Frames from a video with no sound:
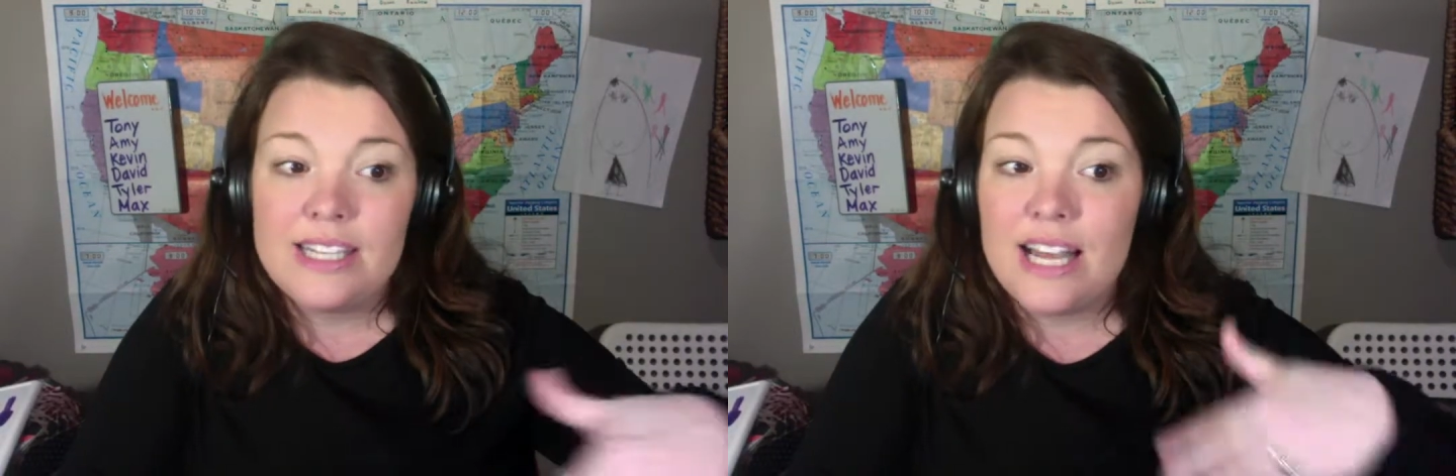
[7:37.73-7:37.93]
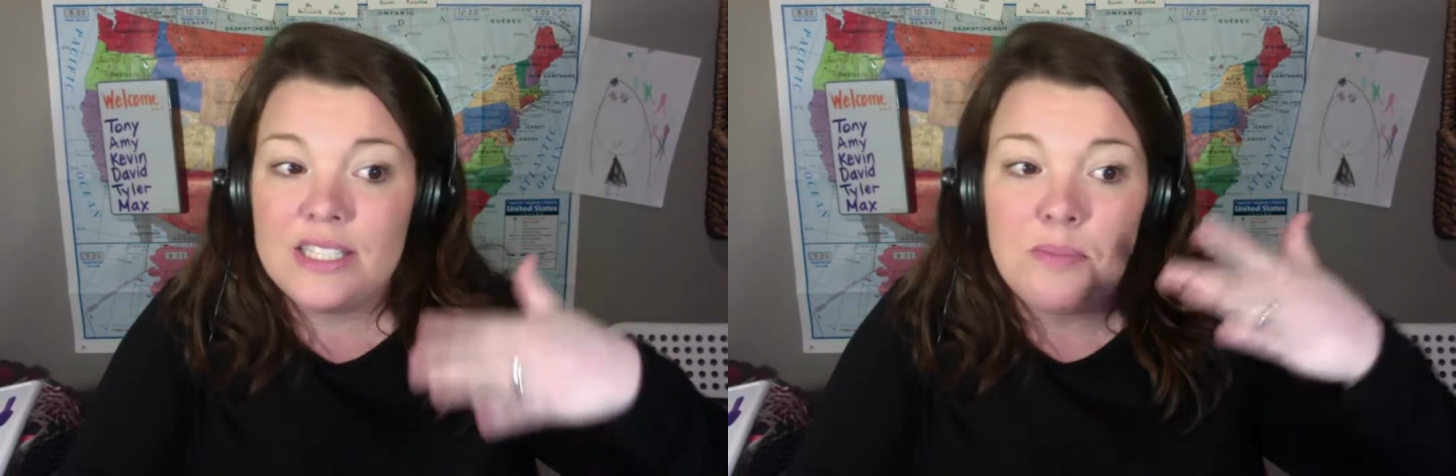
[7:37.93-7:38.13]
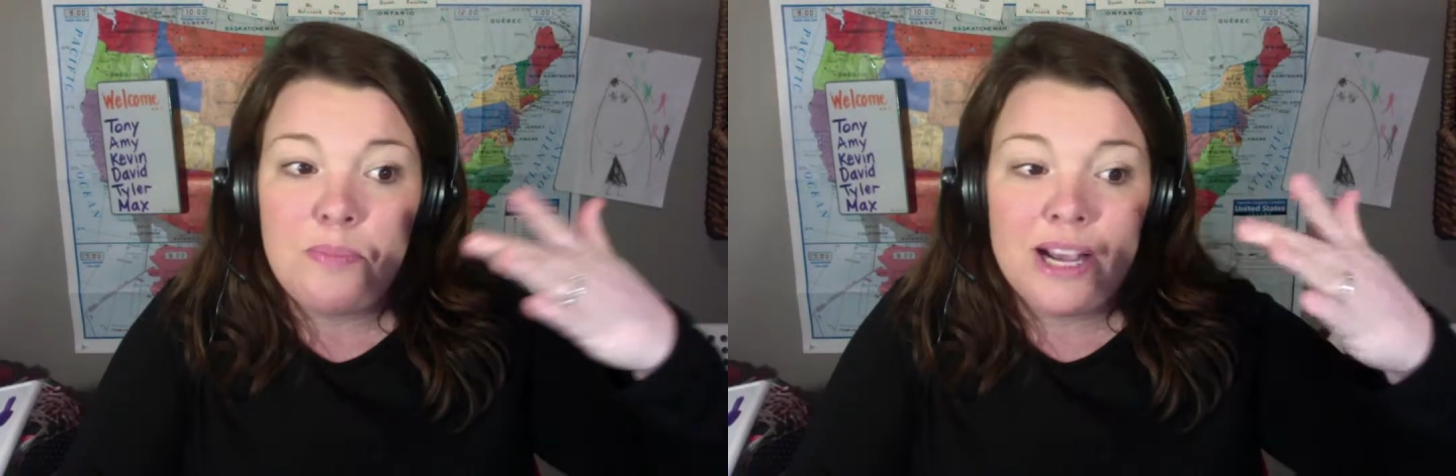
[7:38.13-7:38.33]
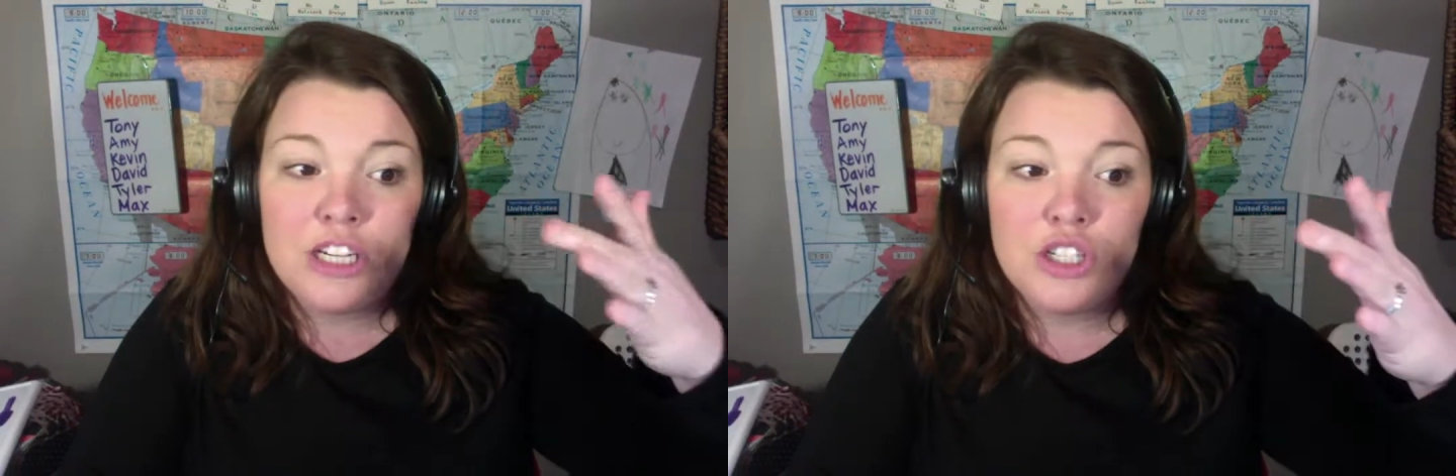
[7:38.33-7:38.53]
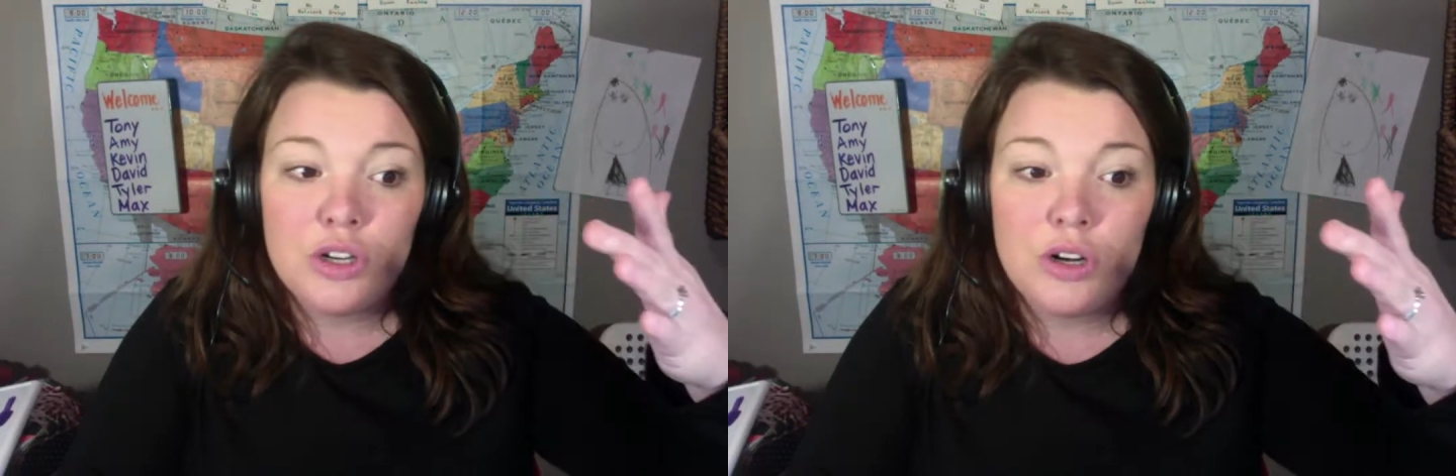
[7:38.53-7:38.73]
it has the
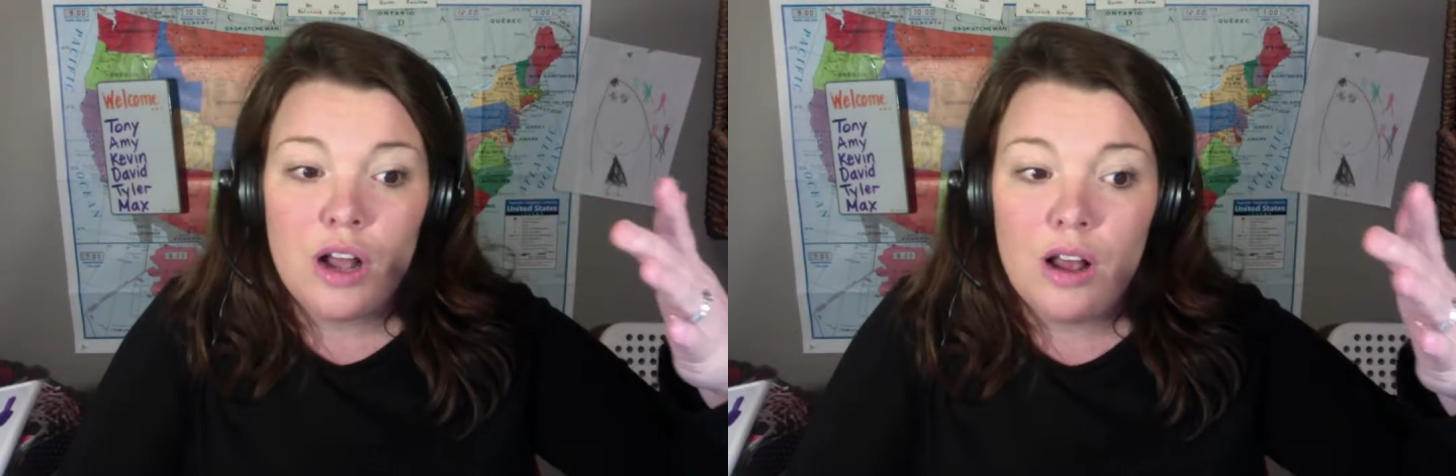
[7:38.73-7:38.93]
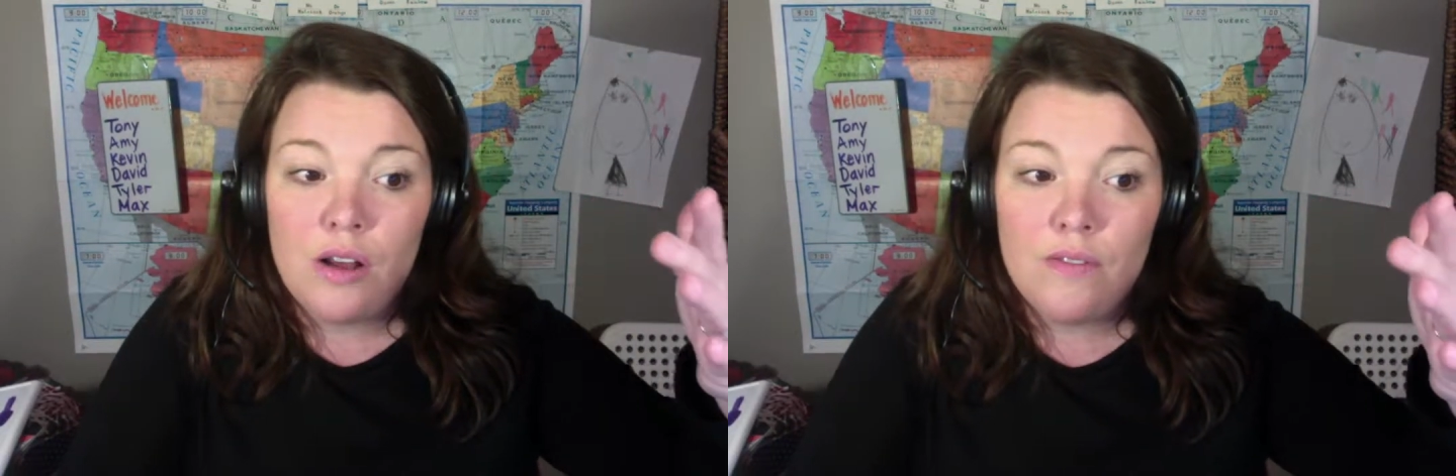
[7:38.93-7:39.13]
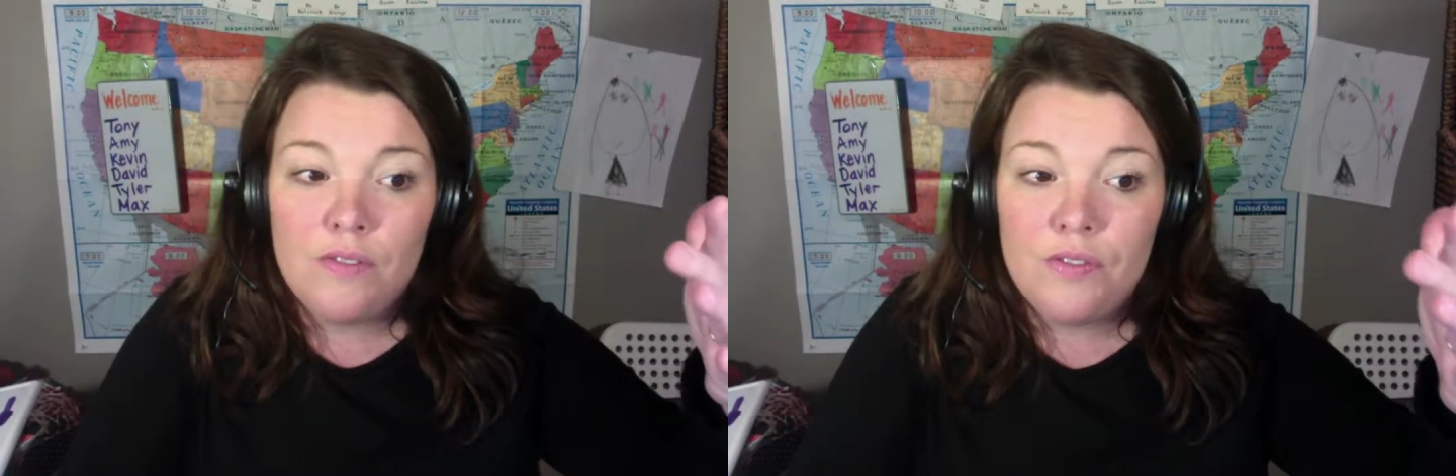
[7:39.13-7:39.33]
picture of